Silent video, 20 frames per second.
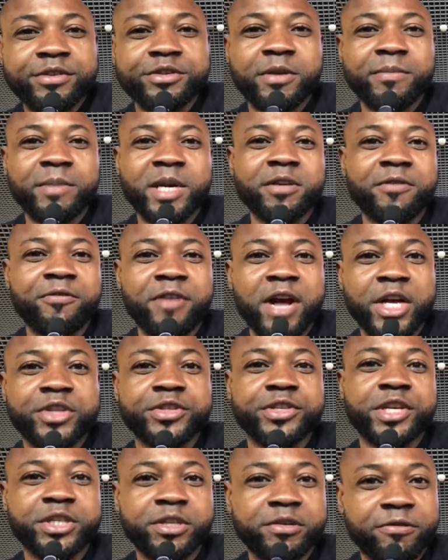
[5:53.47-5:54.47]
some kind of
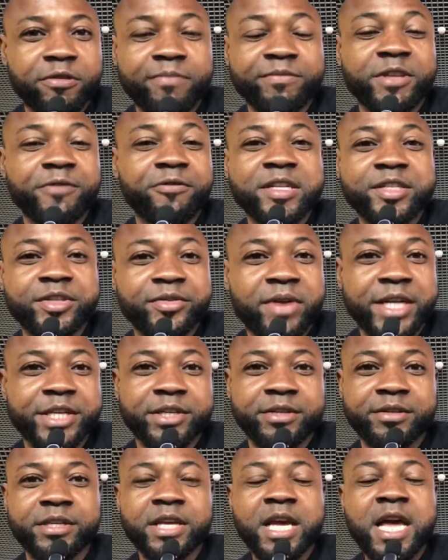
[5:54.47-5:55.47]
accusations from different
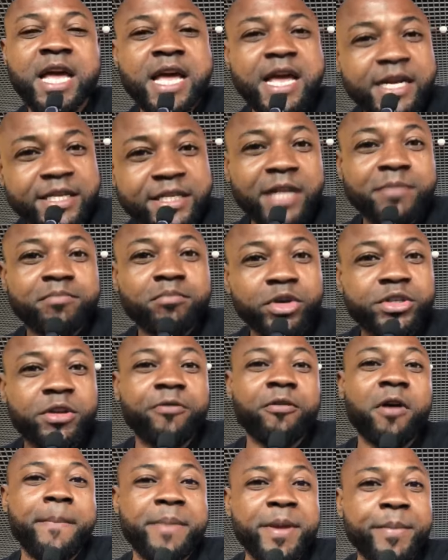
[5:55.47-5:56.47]
directions that most
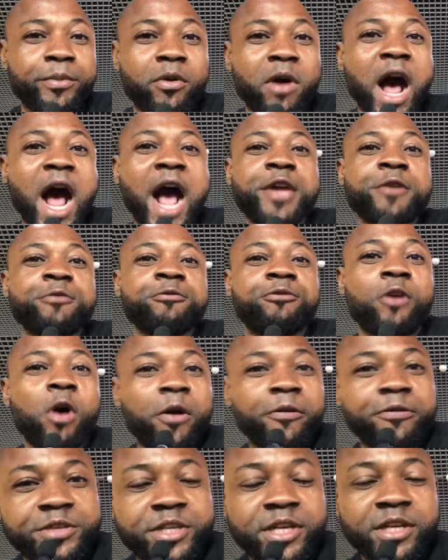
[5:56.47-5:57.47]
of our people are
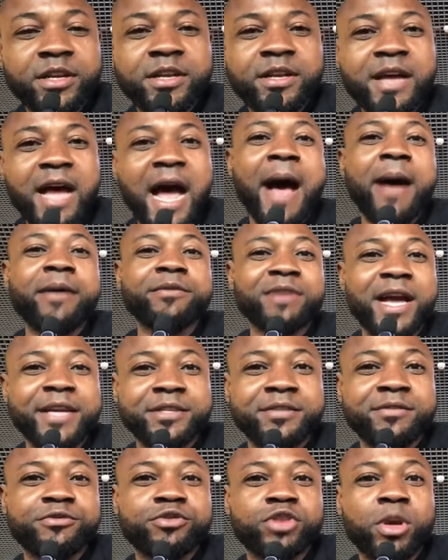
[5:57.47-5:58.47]
involved
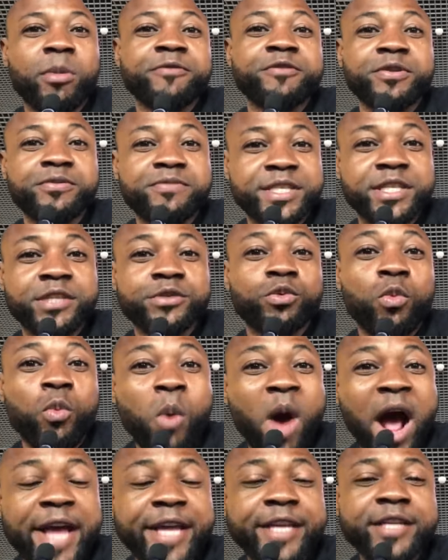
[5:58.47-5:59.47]
as in some of the reasons
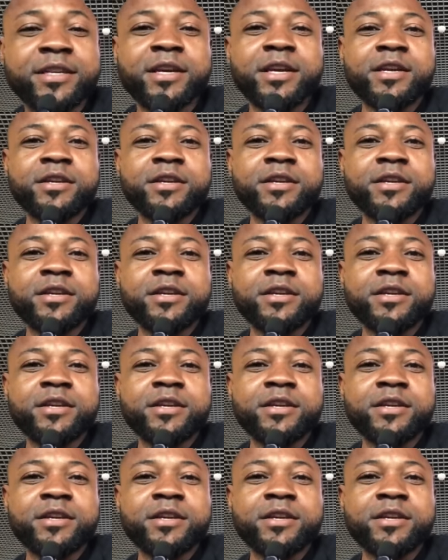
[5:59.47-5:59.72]
why